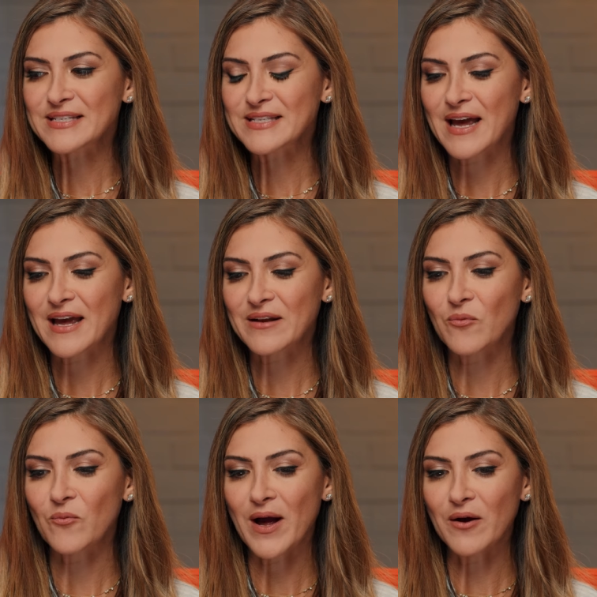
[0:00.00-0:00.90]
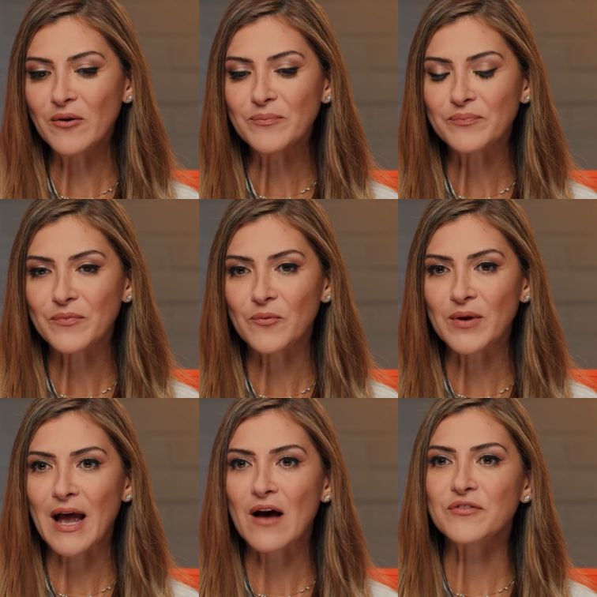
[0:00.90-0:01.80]
said, well,
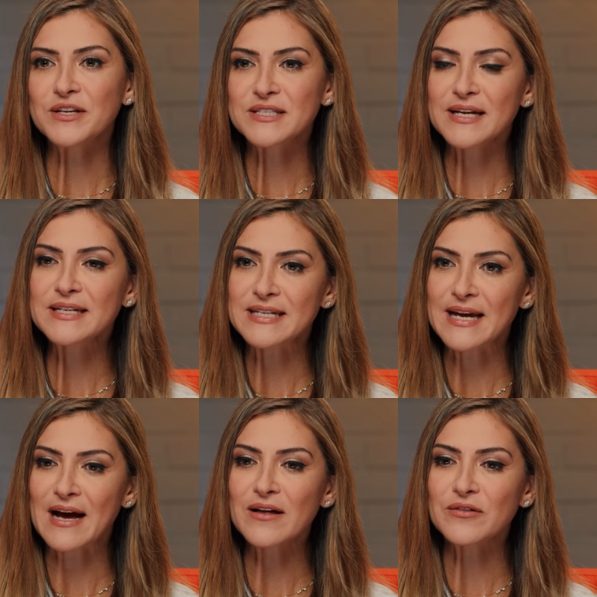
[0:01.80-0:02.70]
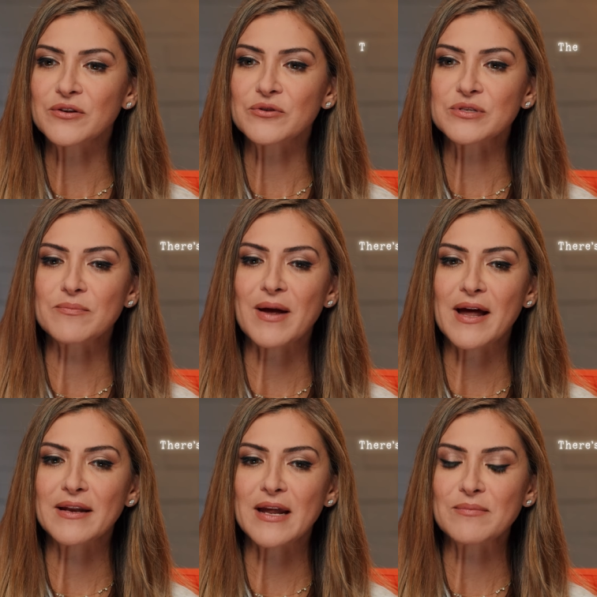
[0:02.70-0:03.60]
we have this idea. There is a
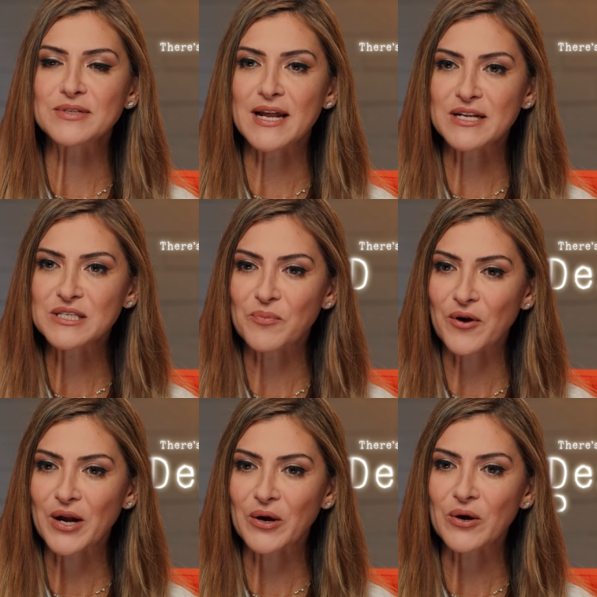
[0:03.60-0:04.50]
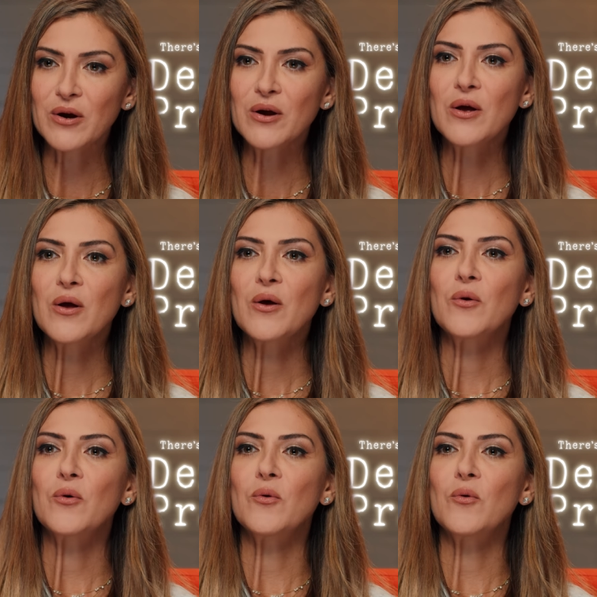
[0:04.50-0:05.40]
man named Dennis Prager
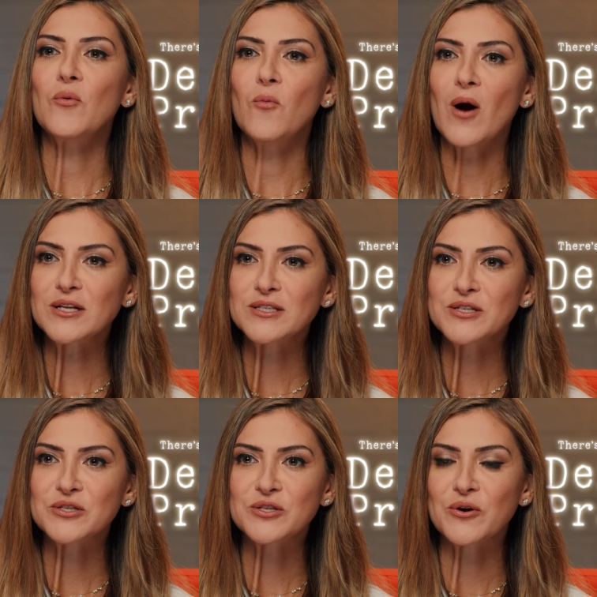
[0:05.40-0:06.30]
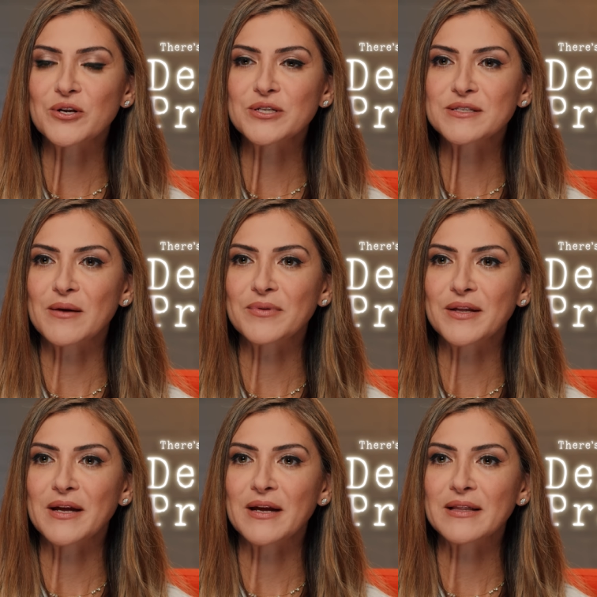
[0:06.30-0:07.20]
who wants to start
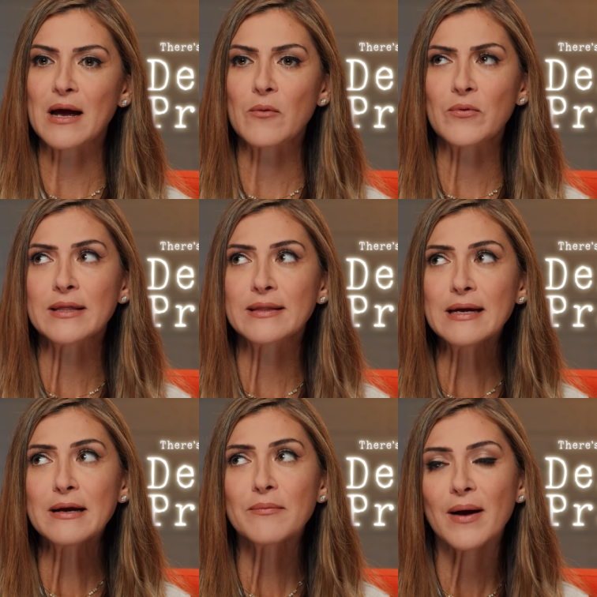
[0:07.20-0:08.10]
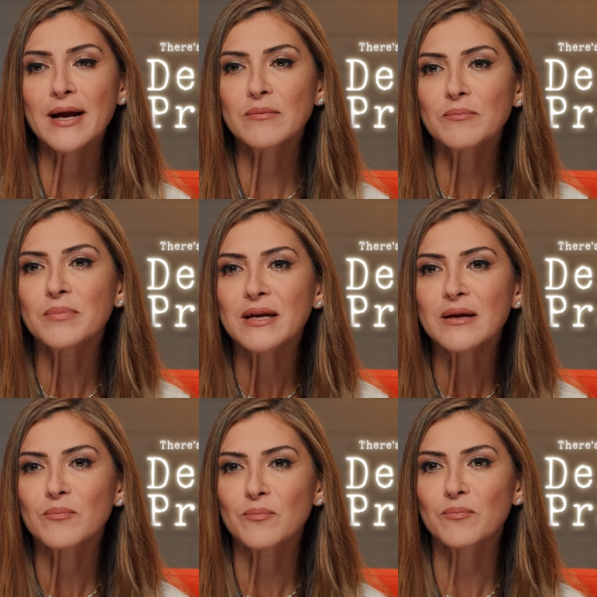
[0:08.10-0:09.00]
something that we think might
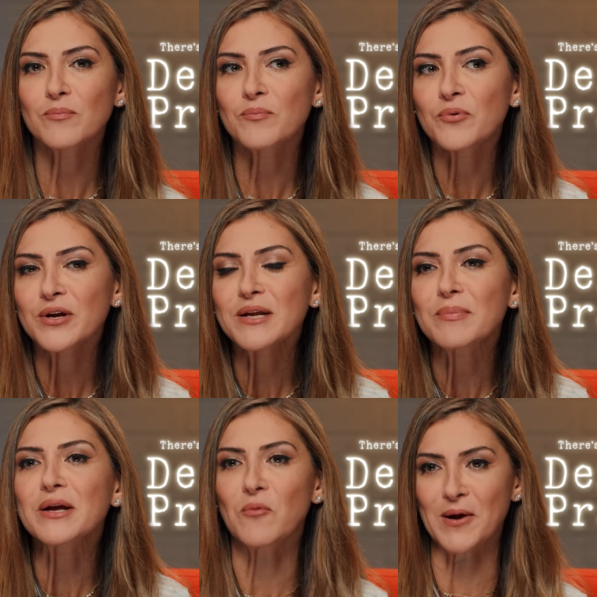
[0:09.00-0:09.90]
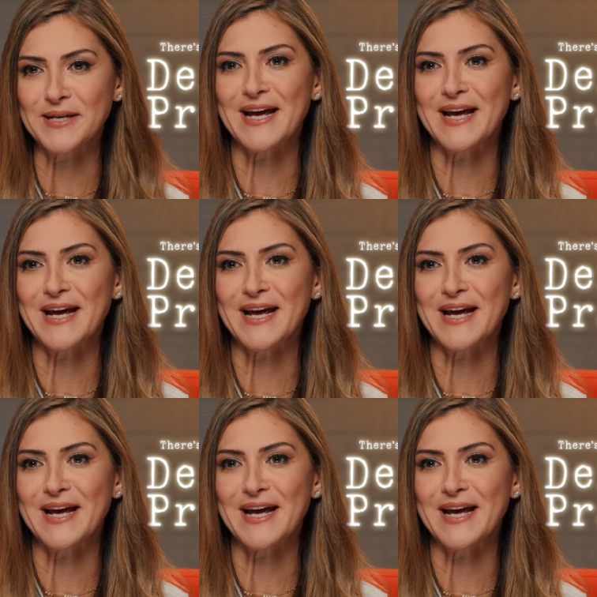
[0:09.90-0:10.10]
be pretty big one